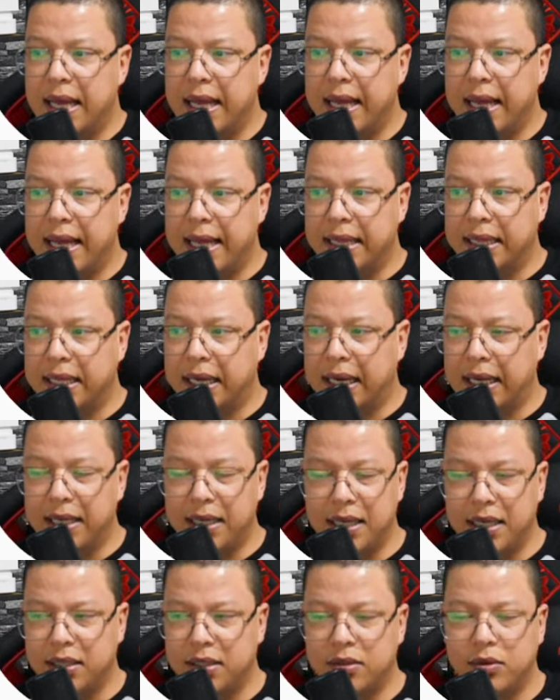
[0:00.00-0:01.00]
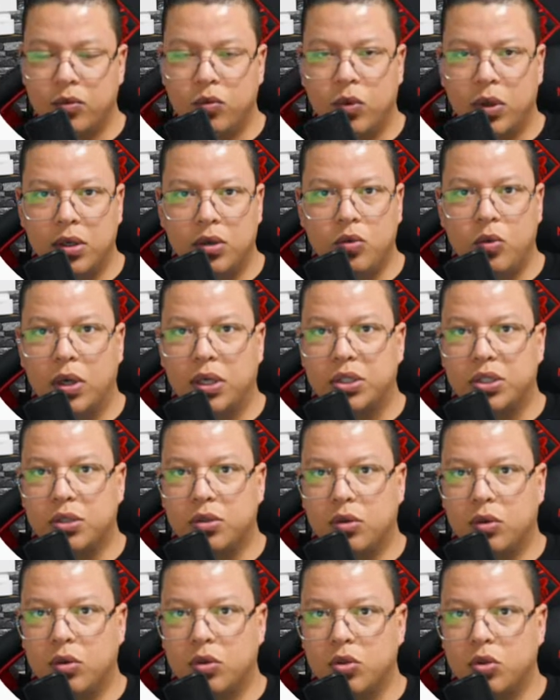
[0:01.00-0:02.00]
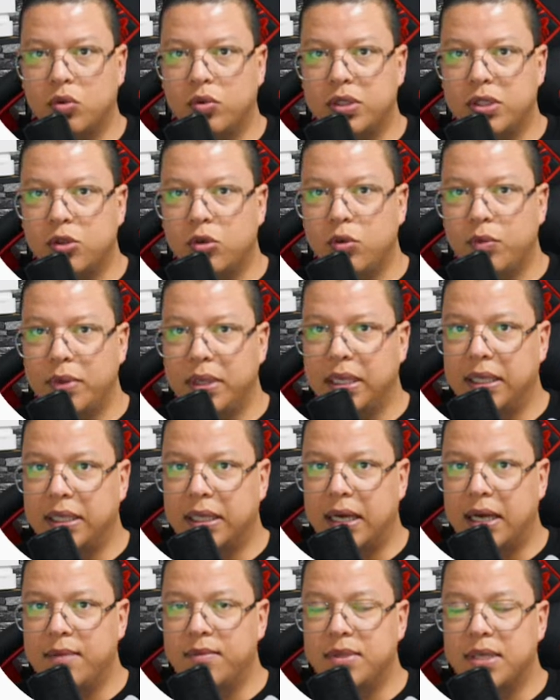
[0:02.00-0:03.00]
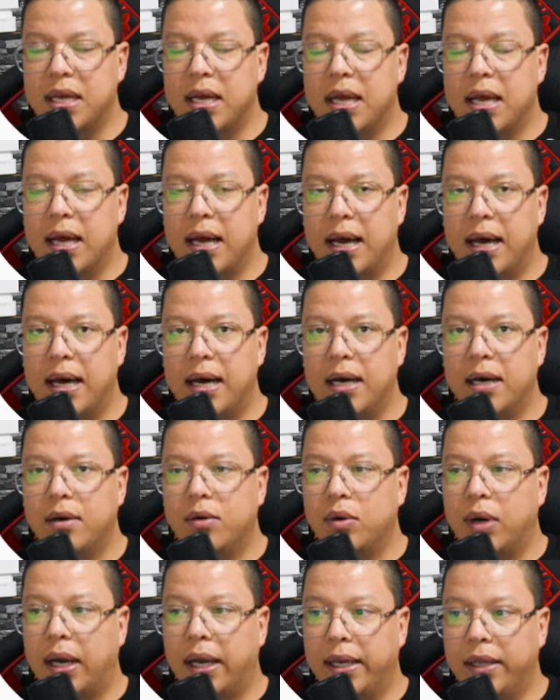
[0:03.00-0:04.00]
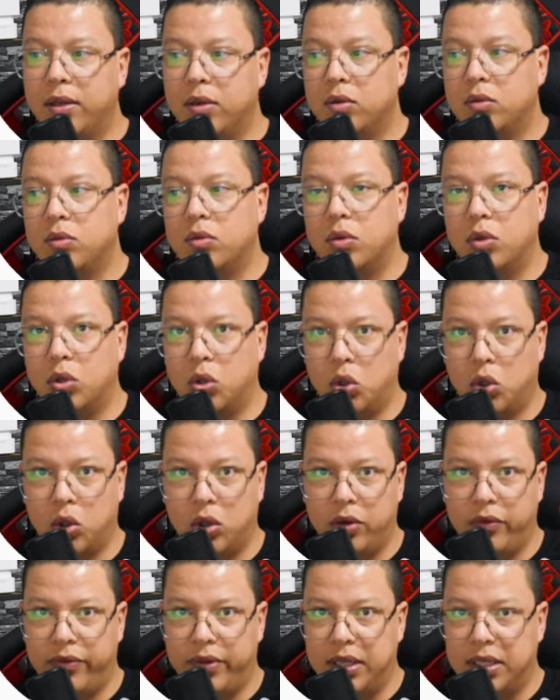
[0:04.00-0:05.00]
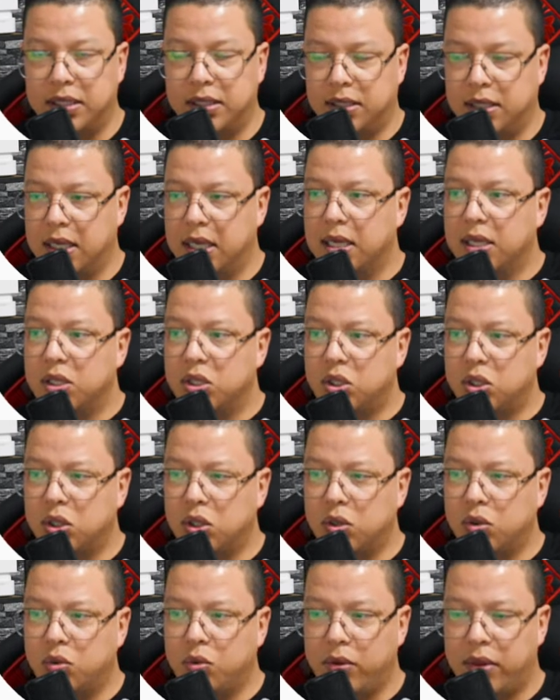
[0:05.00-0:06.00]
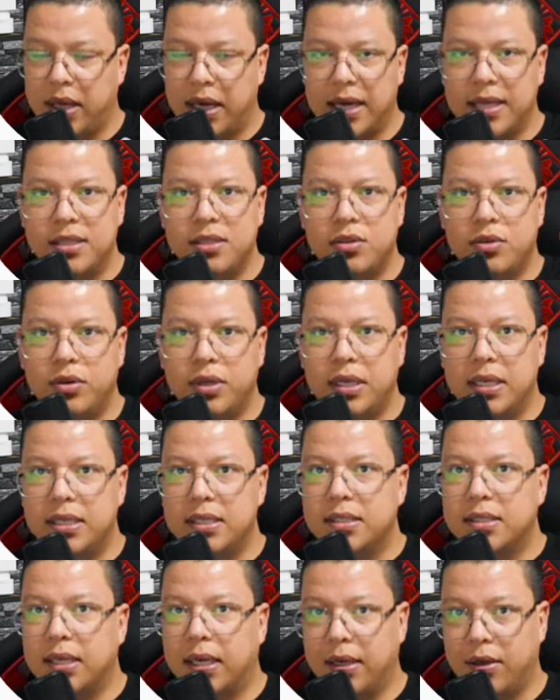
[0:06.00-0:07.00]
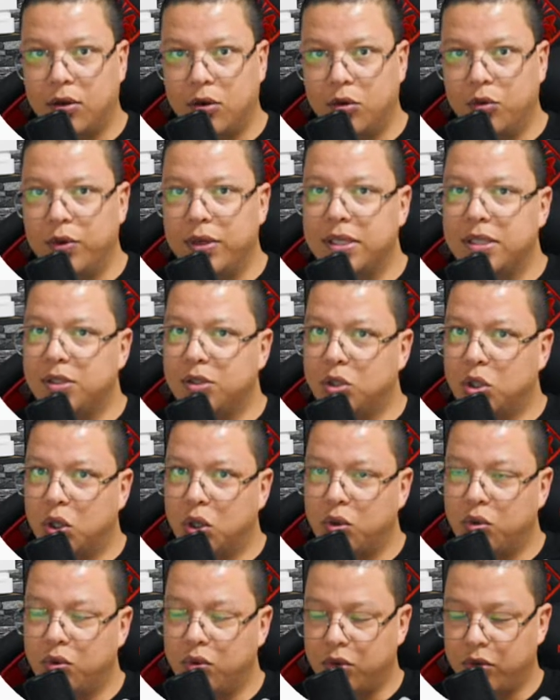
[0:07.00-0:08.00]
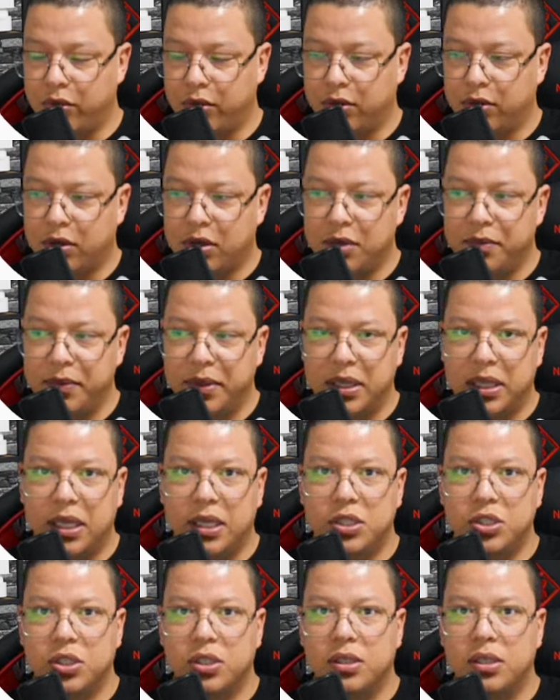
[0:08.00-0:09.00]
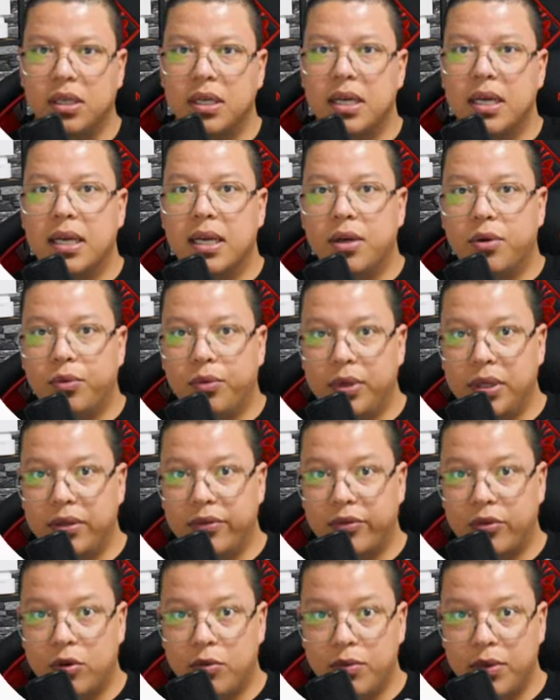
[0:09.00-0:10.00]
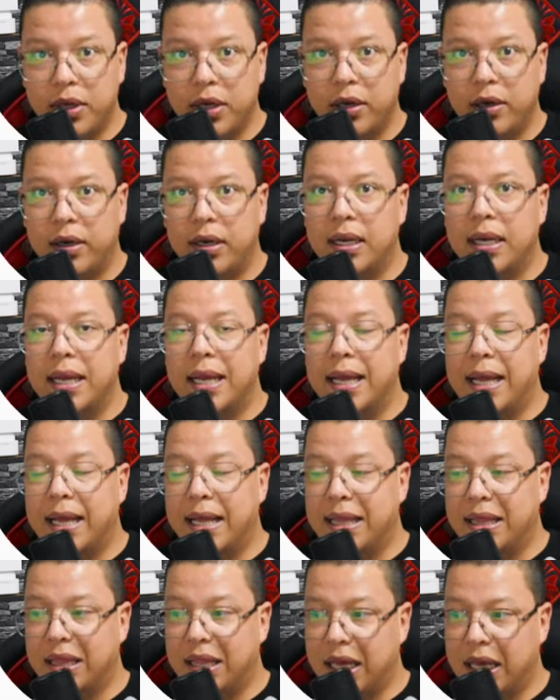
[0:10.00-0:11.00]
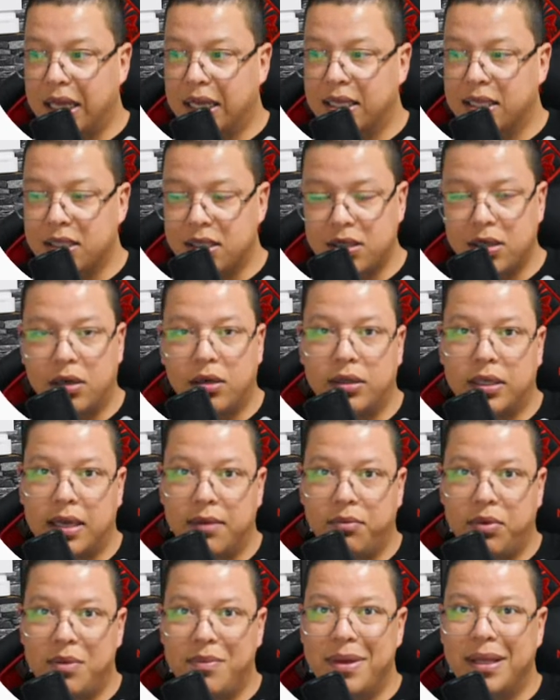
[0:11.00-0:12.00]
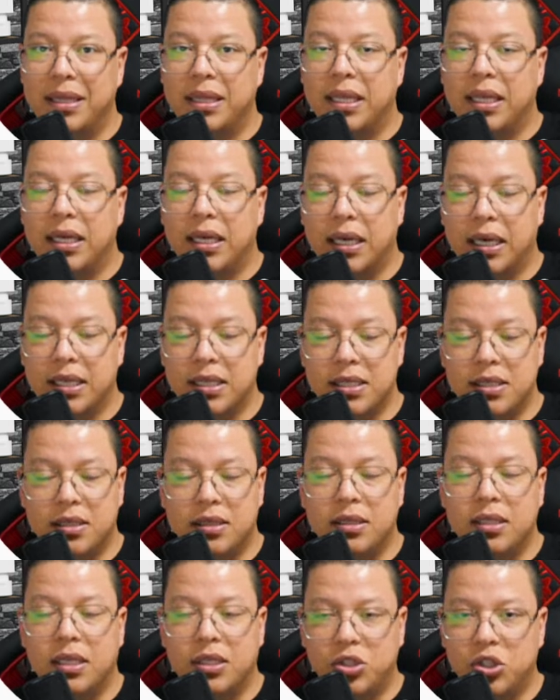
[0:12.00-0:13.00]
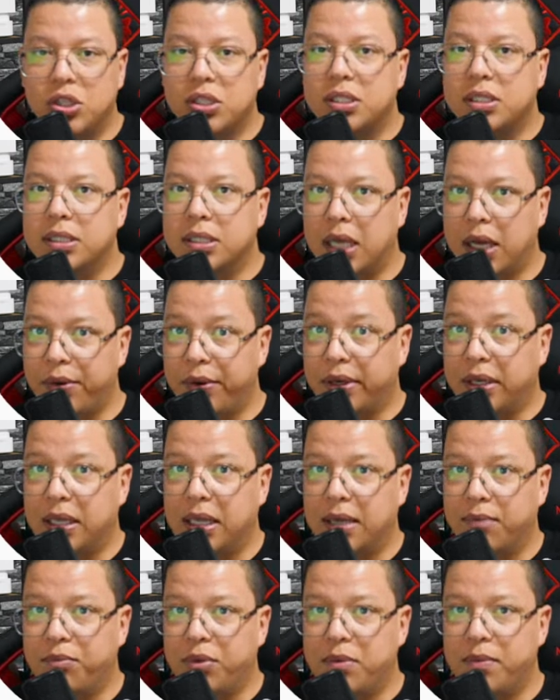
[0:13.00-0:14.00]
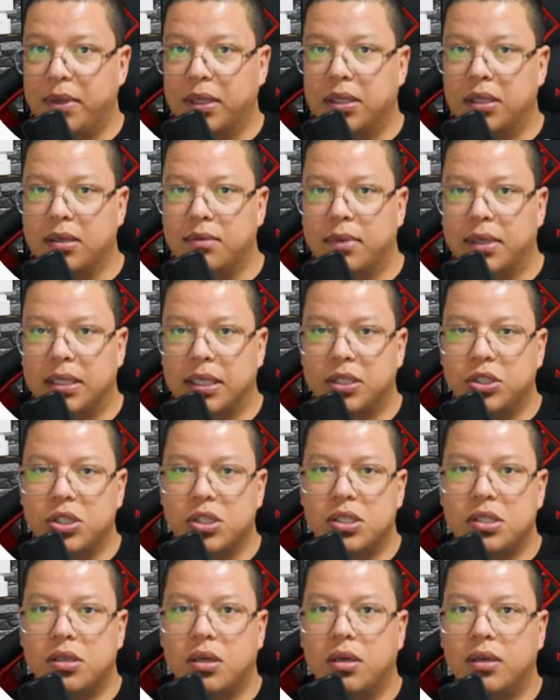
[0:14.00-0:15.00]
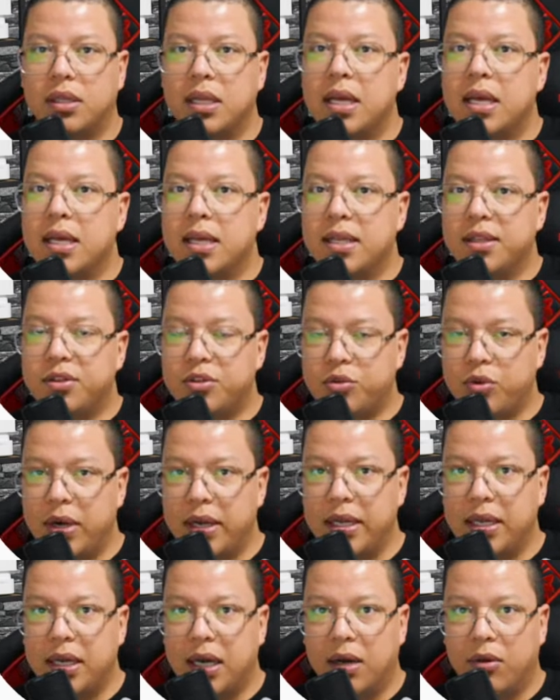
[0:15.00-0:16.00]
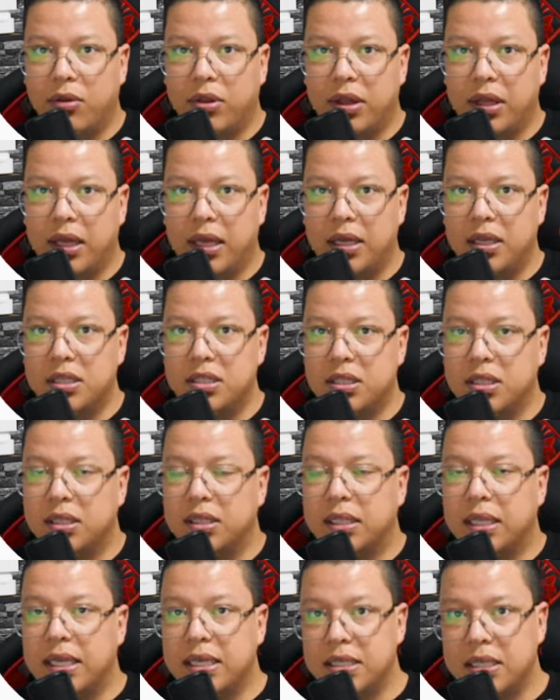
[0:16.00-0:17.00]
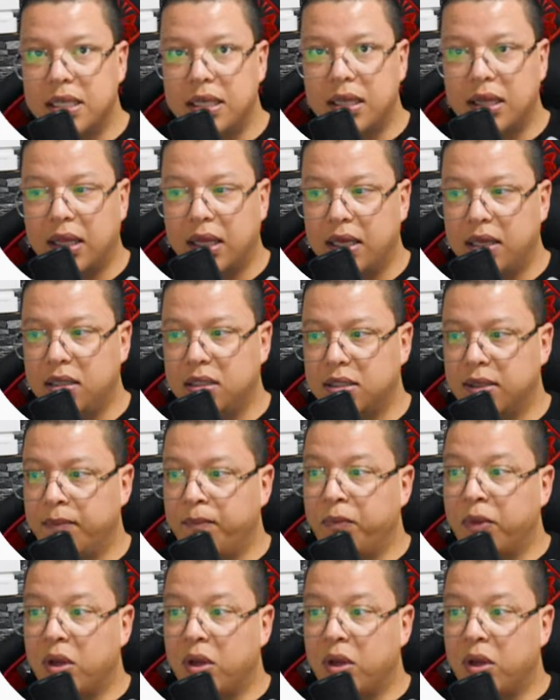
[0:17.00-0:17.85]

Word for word: And I got one question also so many times, how I know all of this. So the answer is, I always go to the documentation, read from there, and then start implementing, and not just directly implementing, but I just start trying out things, testing things.